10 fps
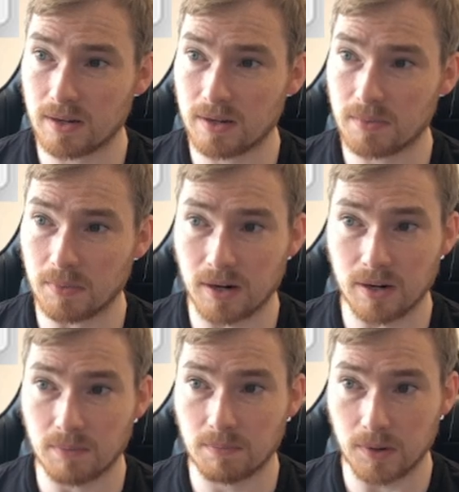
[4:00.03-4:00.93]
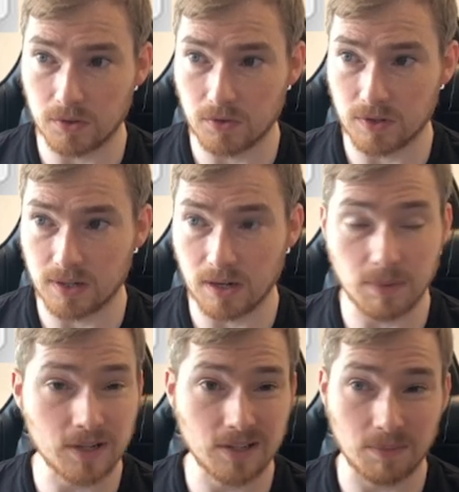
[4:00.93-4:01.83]
pick my Postgres
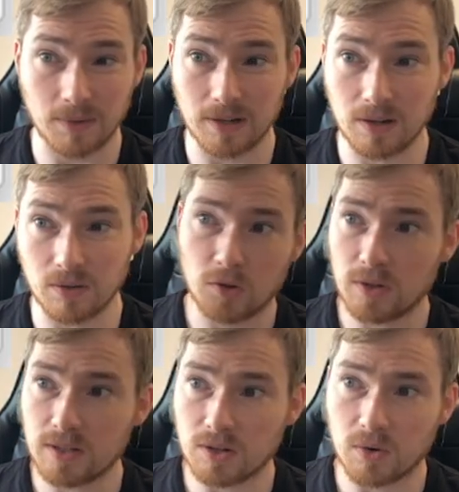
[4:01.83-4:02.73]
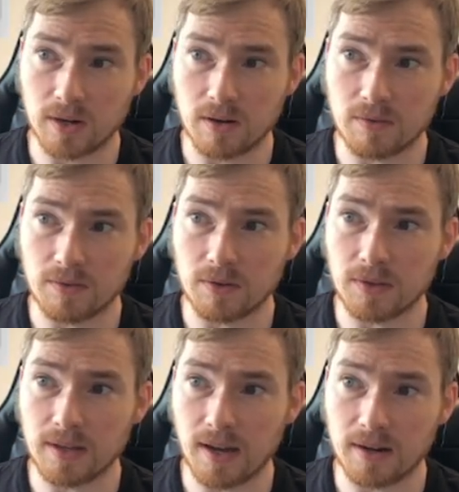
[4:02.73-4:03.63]
database. So here's a quick
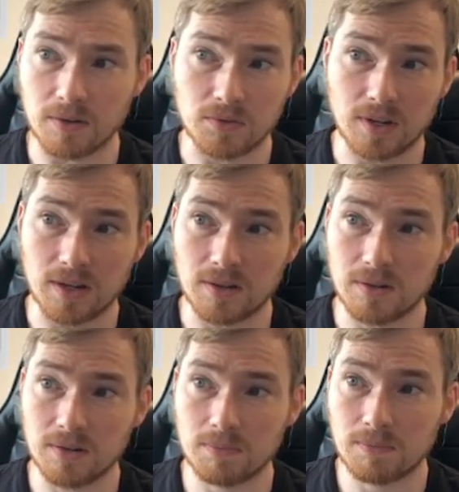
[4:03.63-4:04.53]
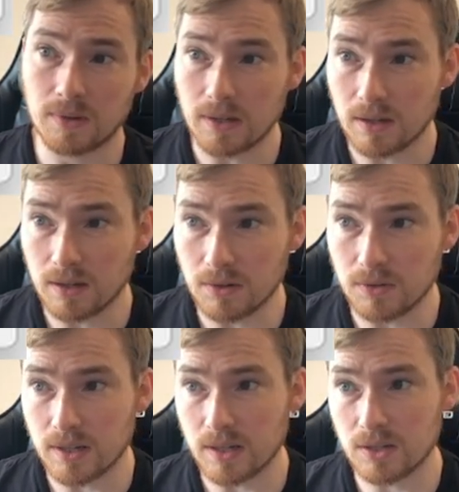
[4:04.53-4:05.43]
overview of the add-ons I could
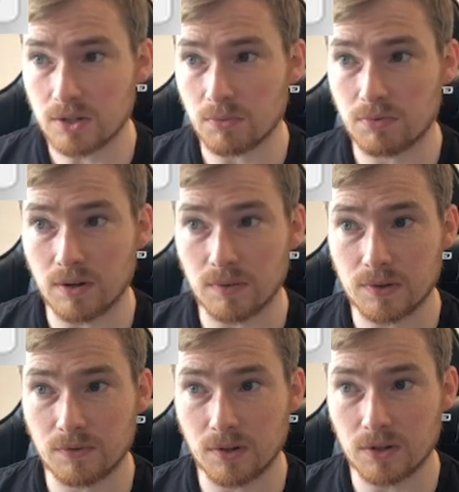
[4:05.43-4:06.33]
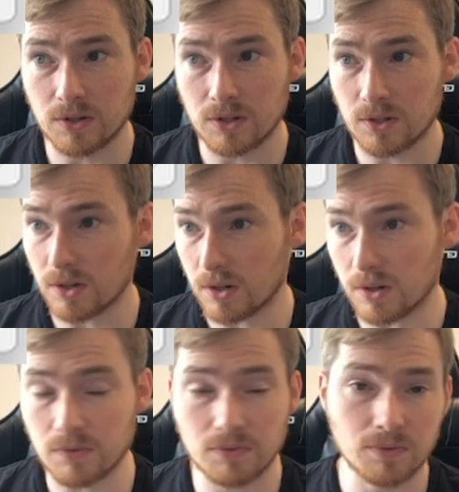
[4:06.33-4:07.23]
include here. So previous versions
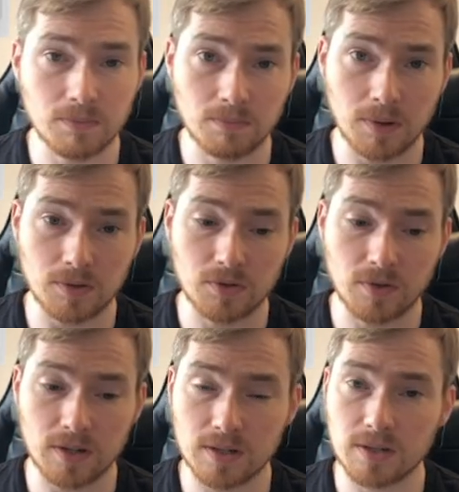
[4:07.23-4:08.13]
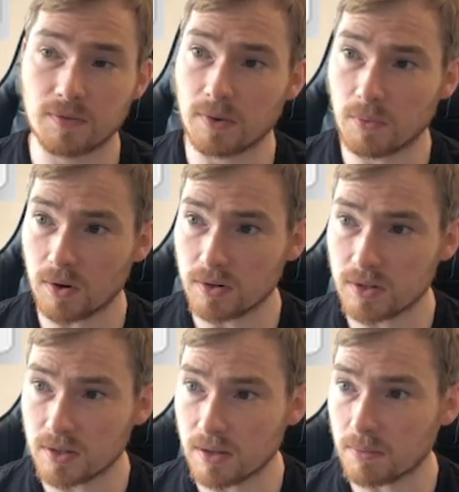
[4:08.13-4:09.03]
of Postgres, if I
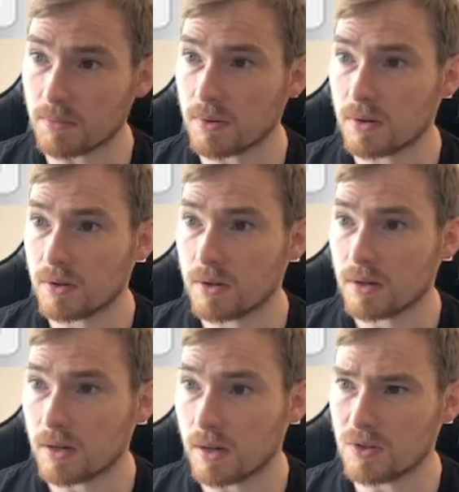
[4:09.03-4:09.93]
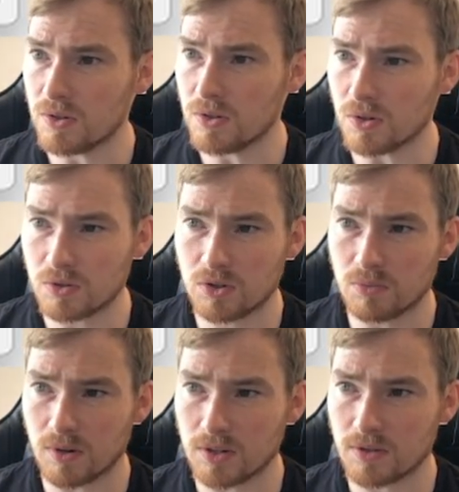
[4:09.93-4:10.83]
wanted them. It's
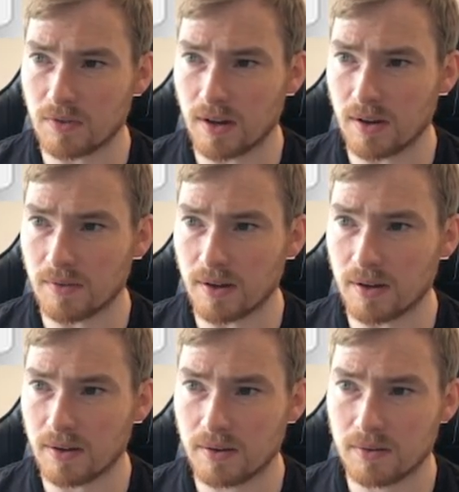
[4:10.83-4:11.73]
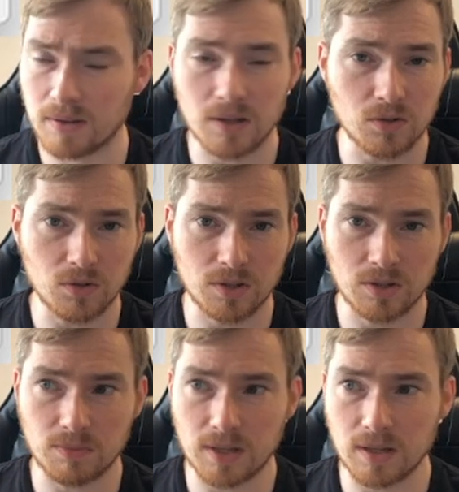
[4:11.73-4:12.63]
not too much of other
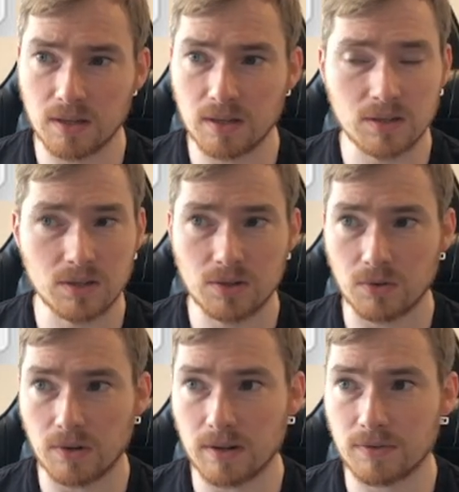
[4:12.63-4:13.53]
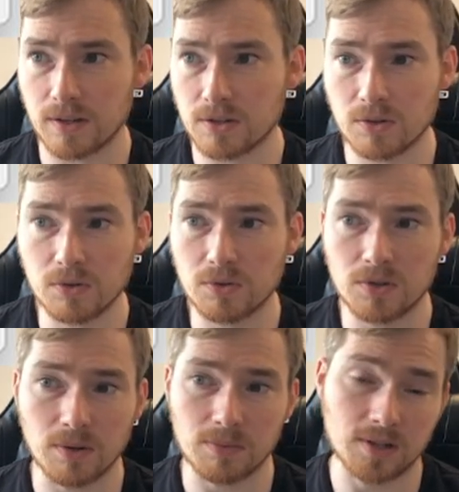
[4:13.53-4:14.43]
interest to me here or anything at
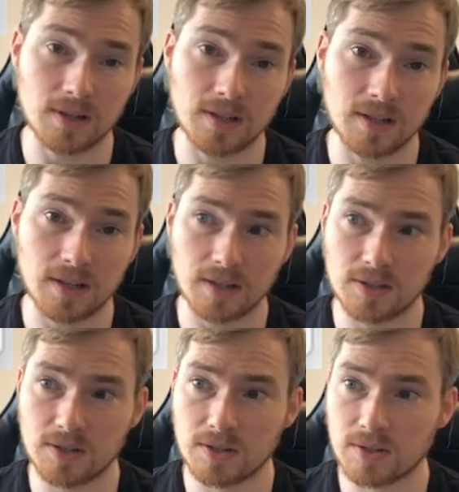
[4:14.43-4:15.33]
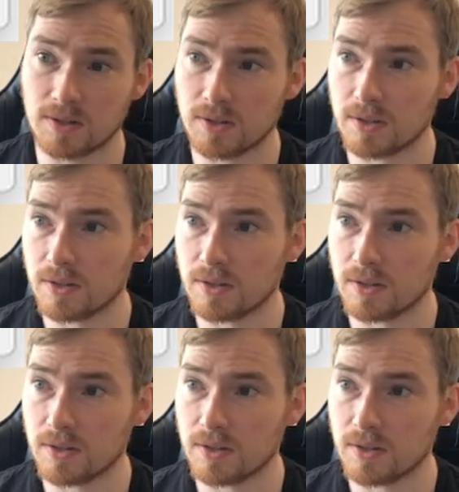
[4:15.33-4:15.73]
all. So I'm just going to hit next.